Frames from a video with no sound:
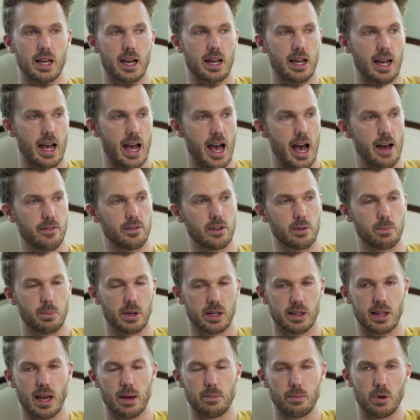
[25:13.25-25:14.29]
I have to
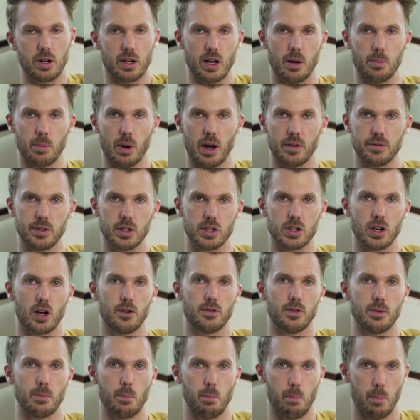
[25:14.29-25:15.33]
pick that book up off the
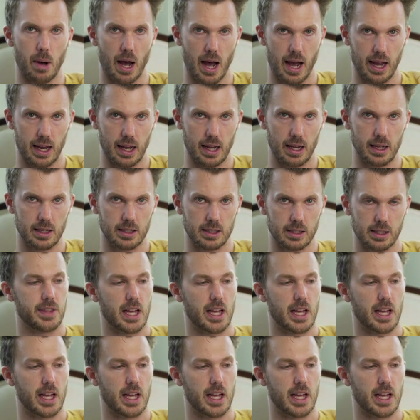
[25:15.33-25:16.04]
shelf and buy it.